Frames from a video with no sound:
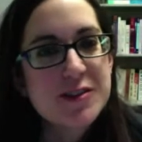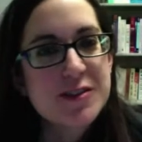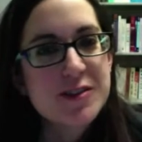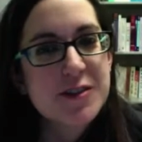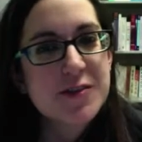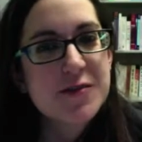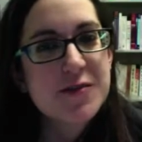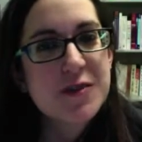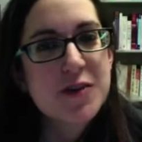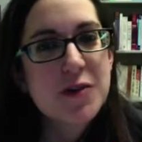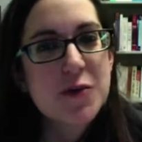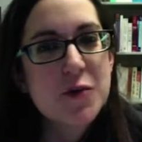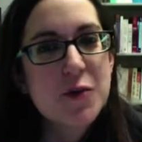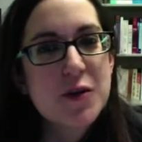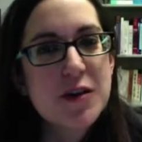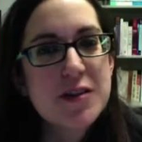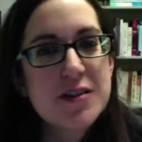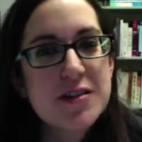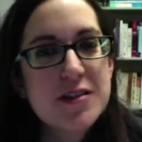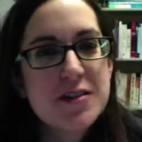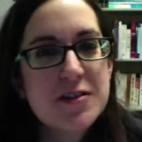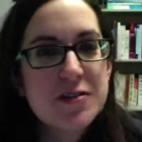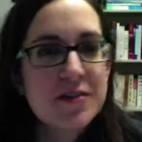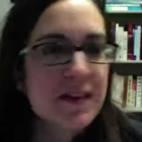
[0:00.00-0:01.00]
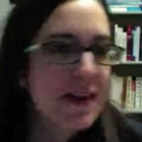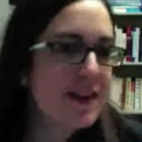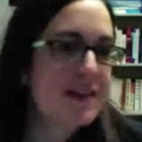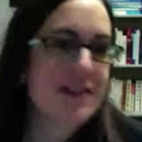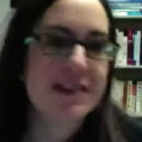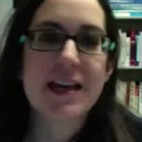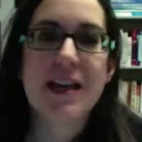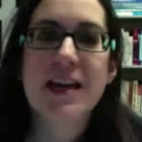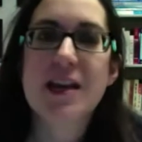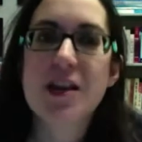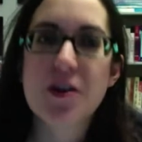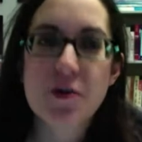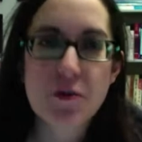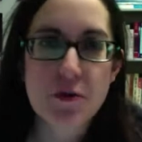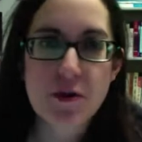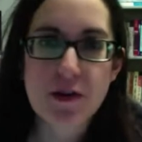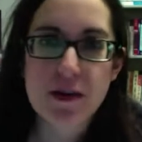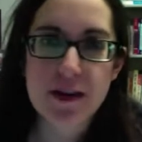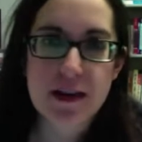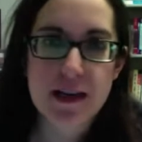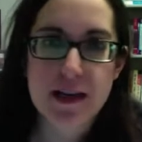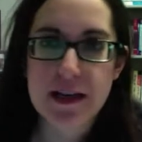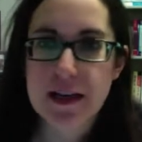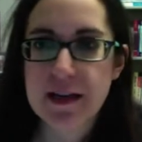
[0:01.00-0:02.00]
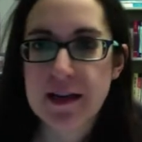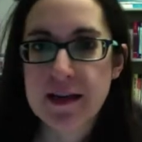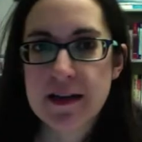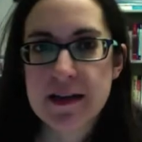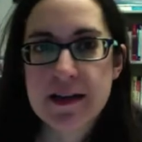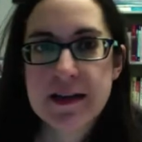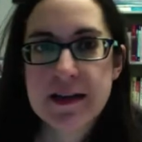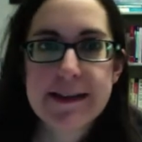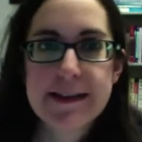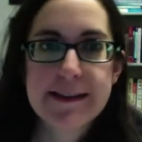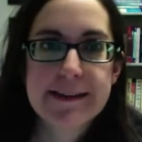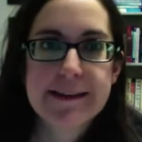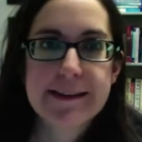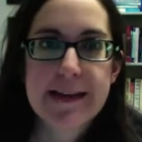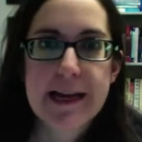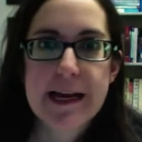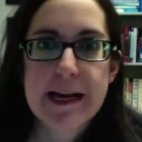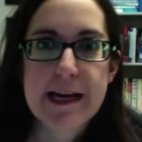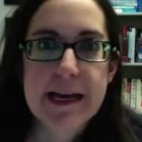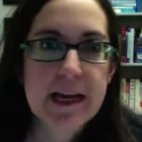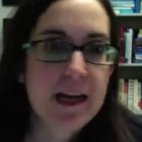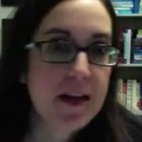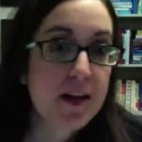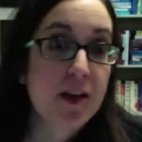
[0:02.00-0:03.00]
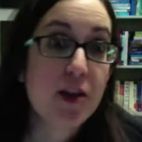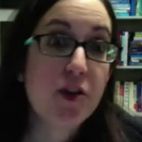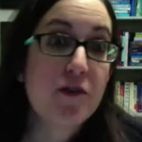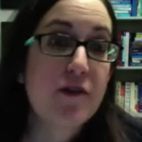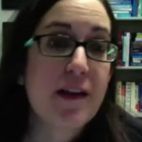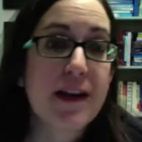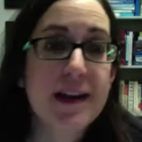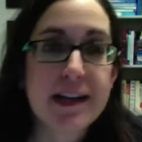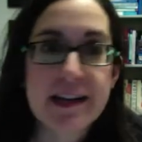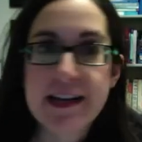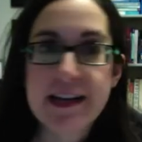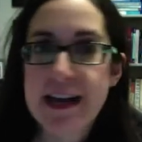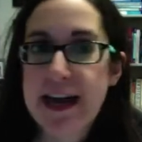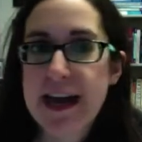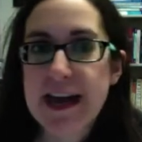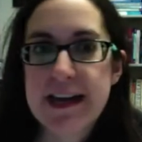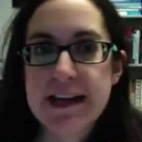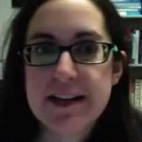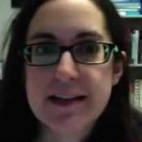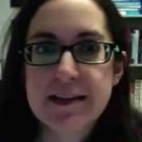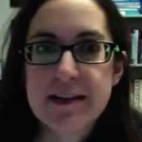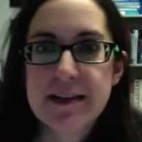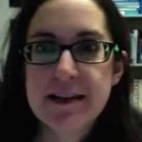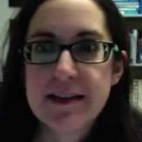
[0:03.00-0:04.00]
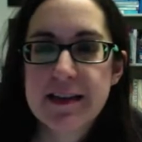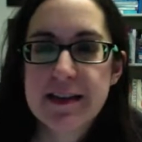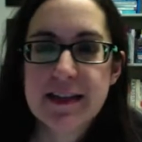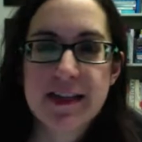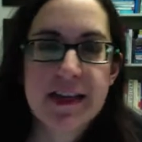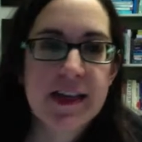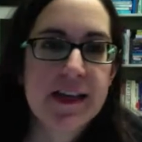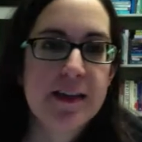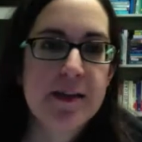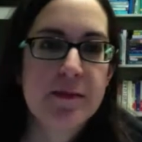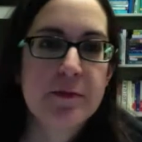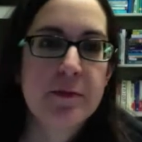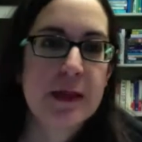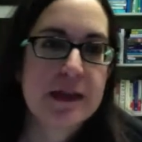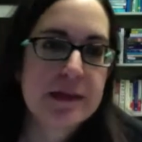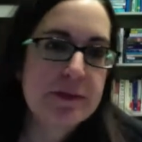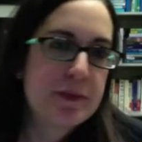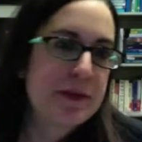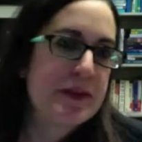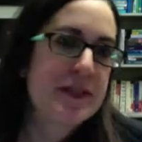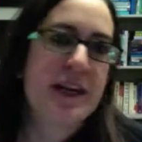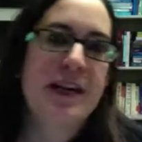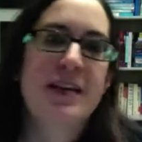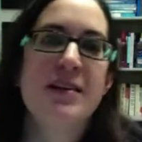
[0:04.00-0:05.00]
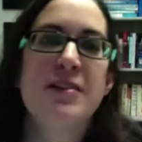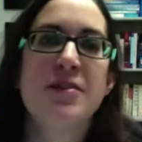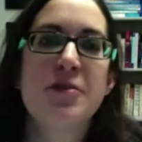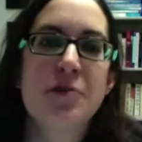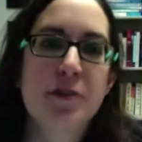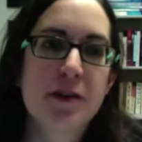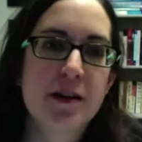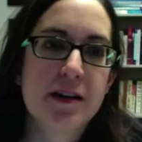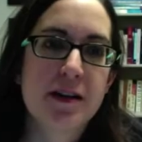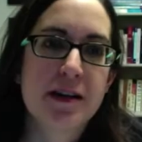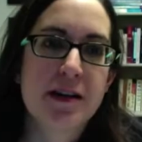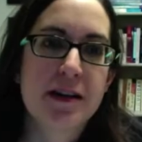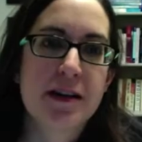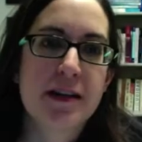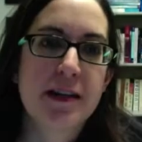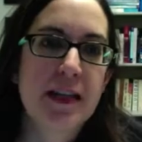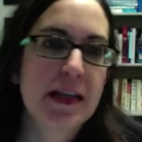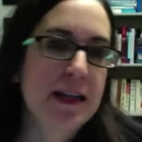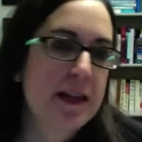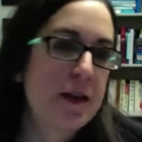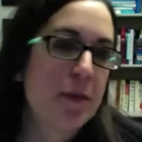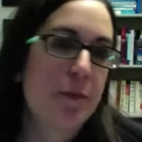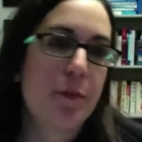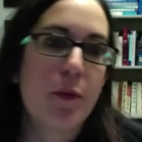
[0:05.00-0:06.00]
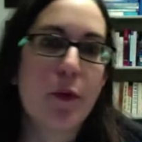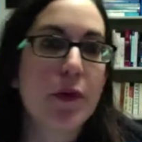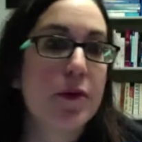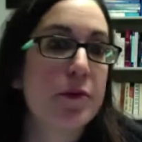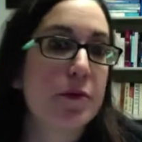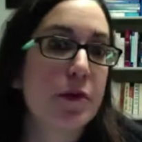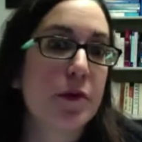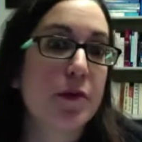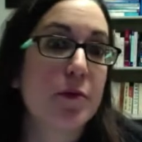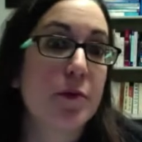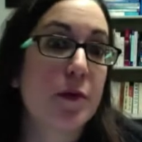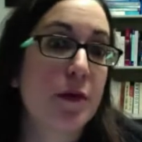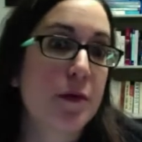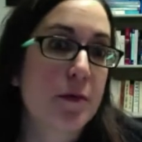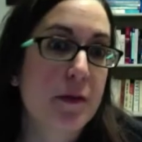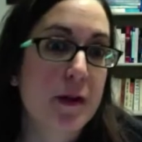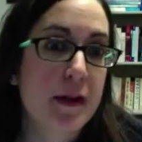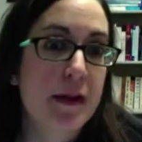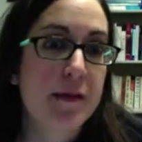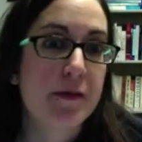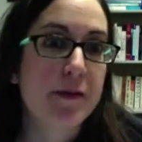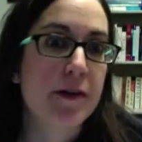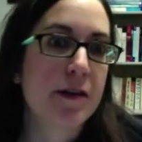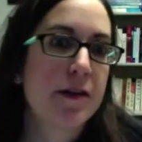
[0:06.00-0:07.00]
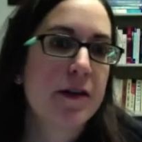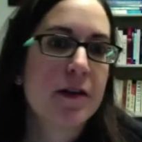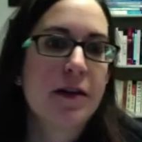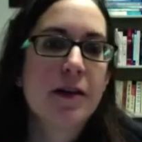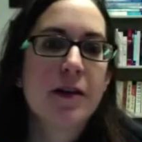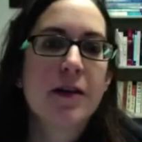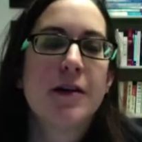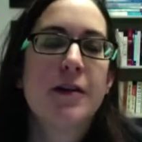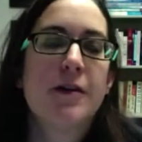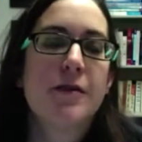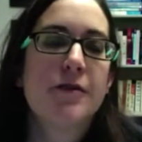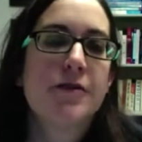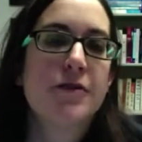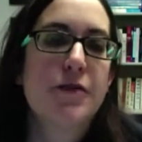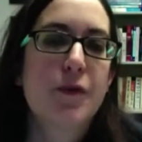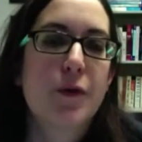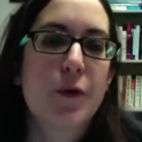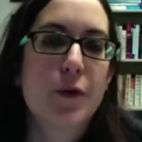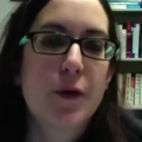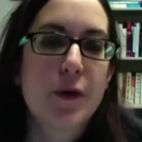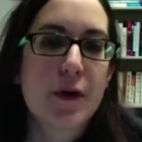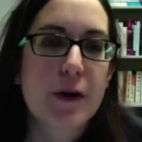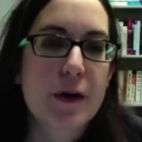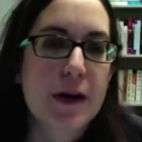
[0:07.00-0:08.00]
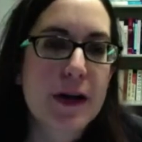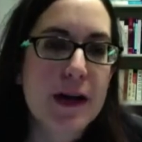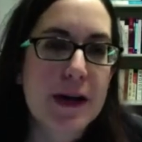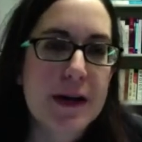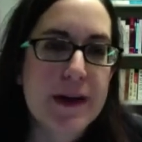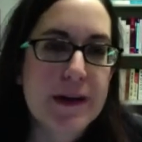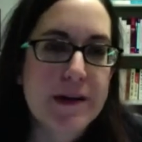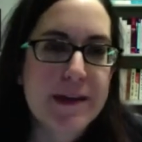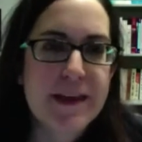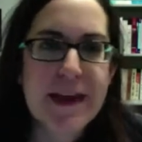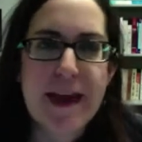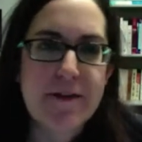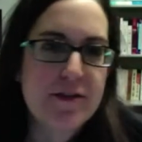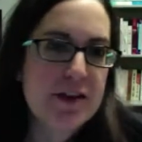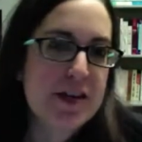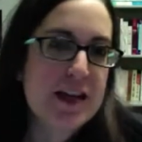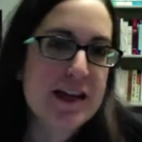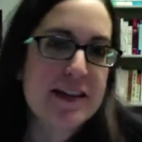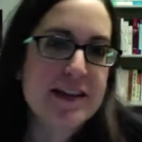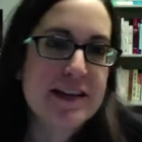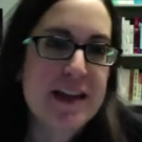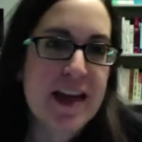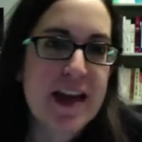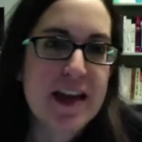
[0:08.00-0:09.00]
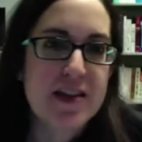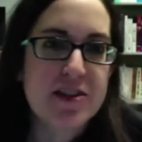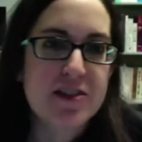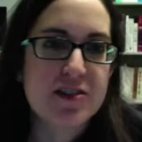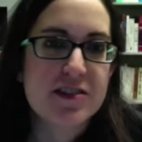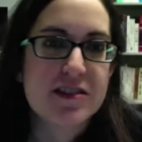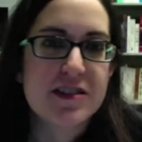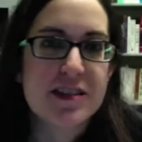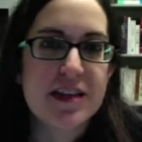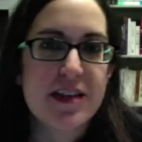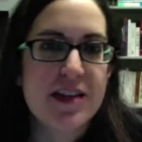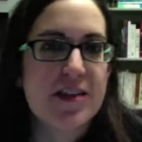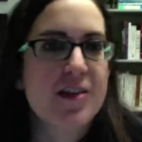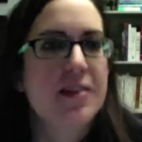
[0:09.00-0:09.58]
So if you were to, let's say you were in and you find an ad, and let's pretend you were in the boardroom or whatever for the advertising agency.